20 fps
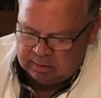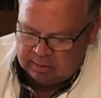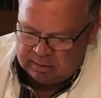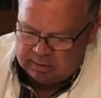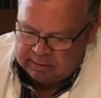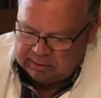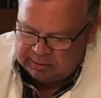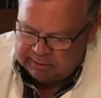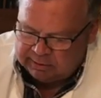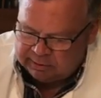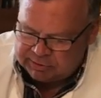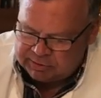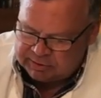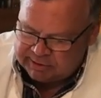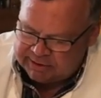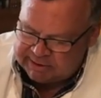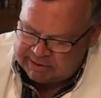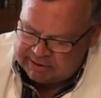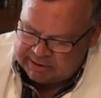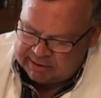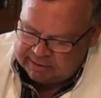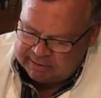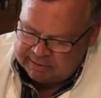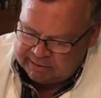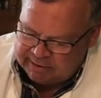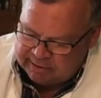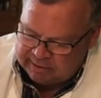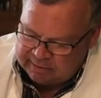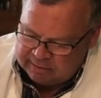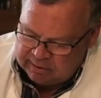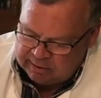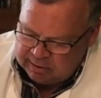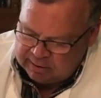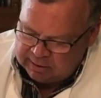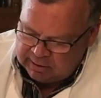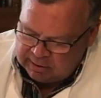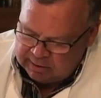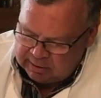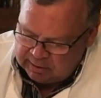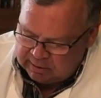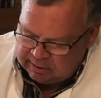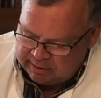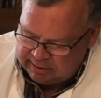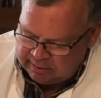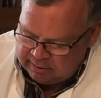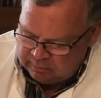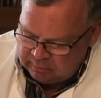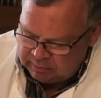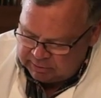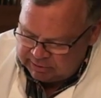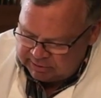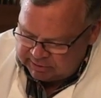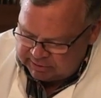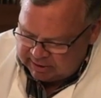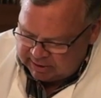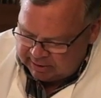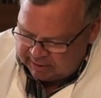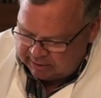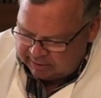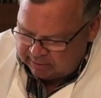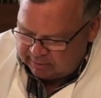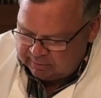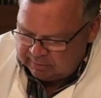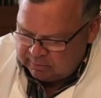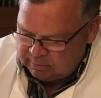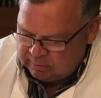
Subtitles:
good little treats here and there. All right, we'll just kind of